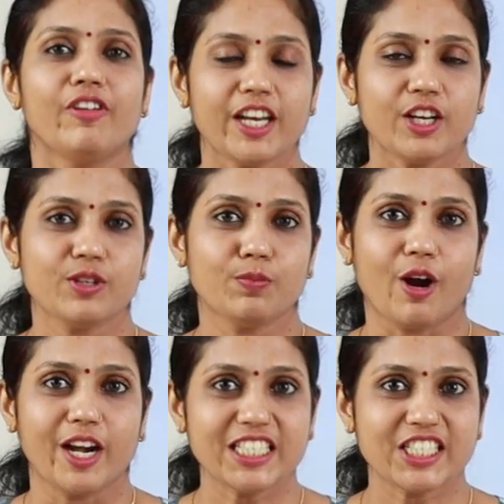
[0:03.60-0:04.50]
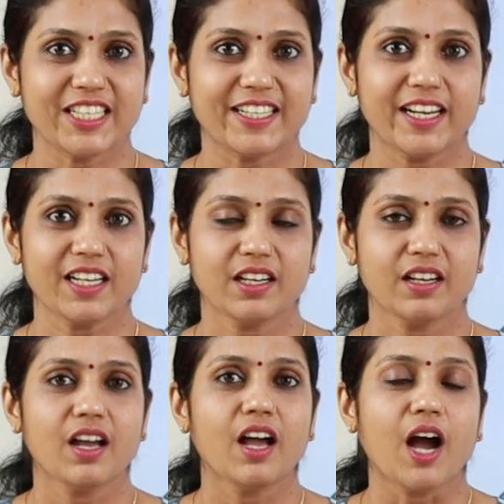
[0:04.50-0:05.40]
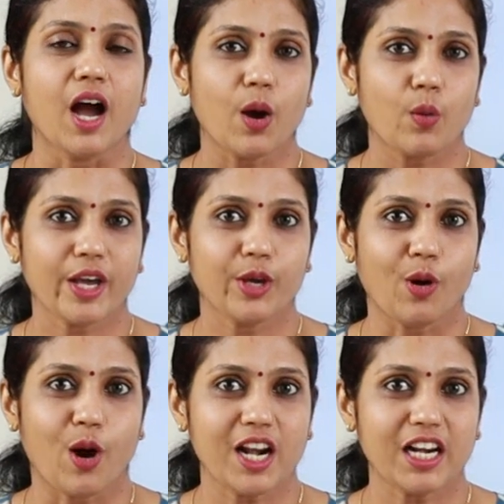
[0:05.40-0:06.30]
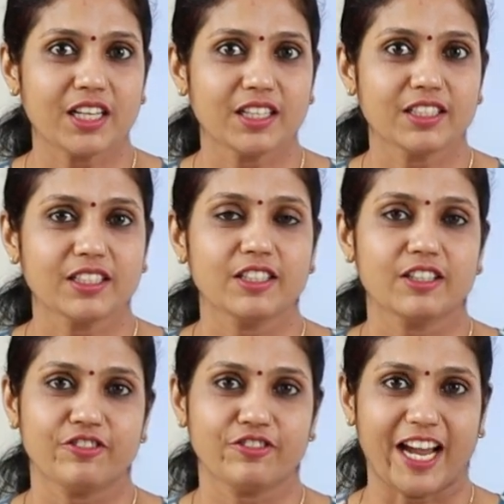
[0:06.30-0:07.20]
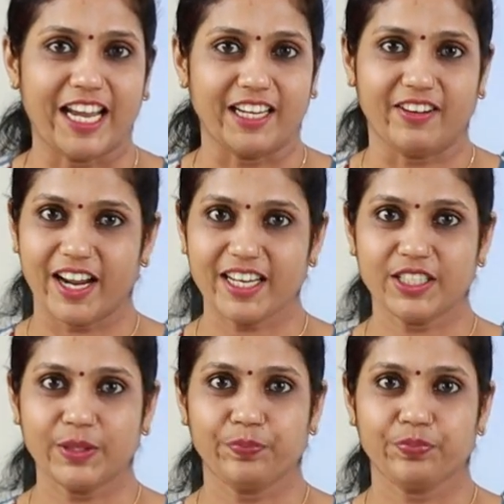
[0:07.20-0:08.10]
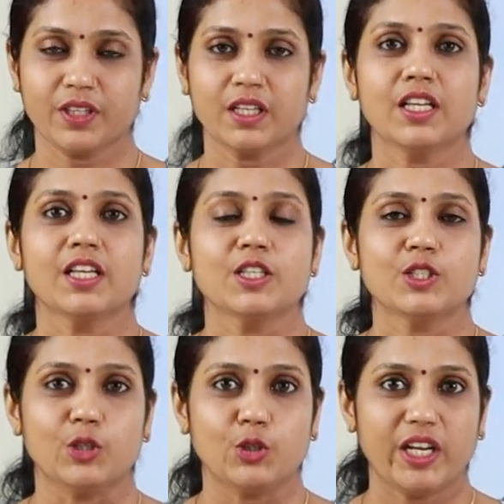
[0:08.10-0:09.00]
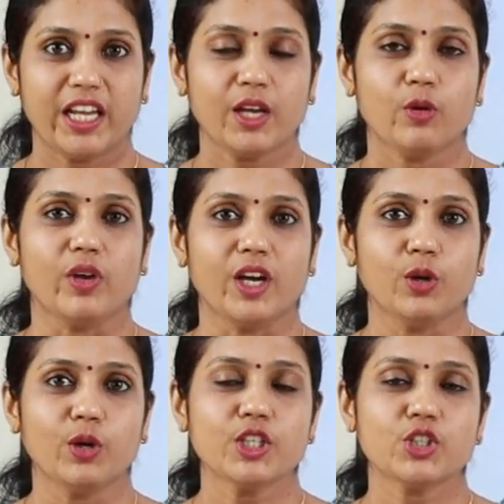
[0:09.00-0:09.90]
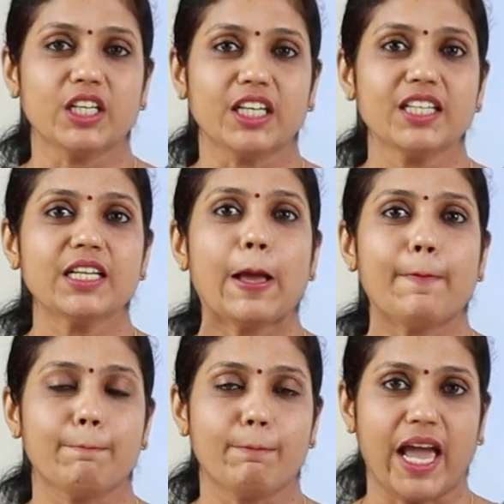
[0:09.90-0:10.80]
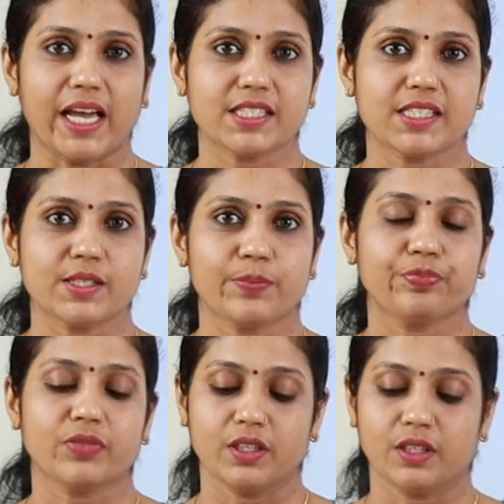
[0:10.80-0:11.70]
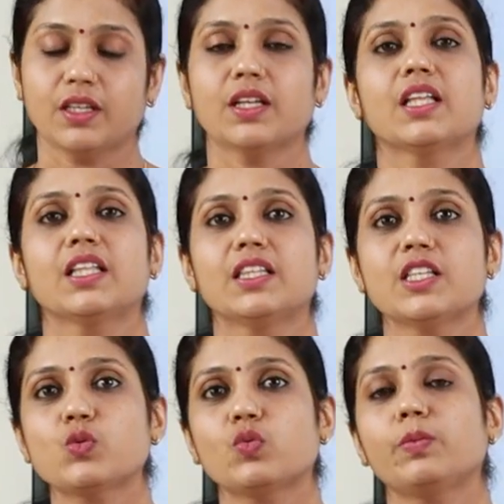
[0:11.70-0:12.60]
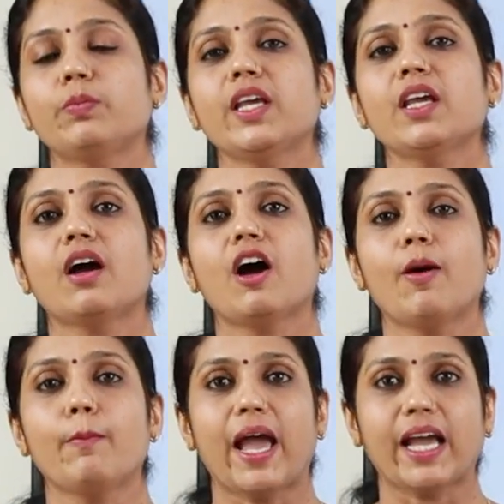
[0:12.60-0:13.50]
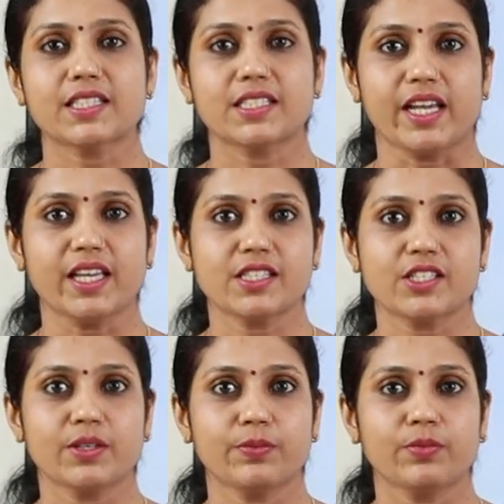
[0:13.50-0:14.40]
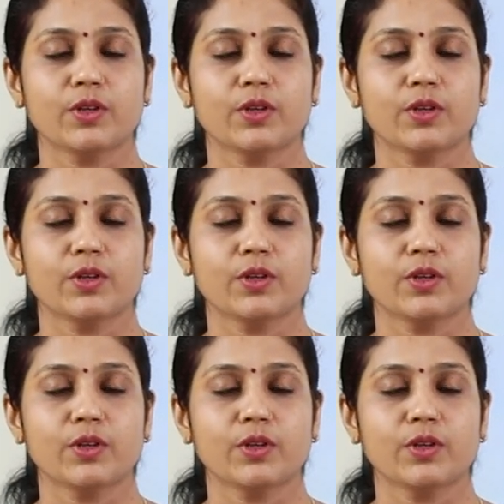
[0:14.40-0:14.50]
Very good morning, children. How are you all? Fine, right? So today we are going to learn max. This will be our max text.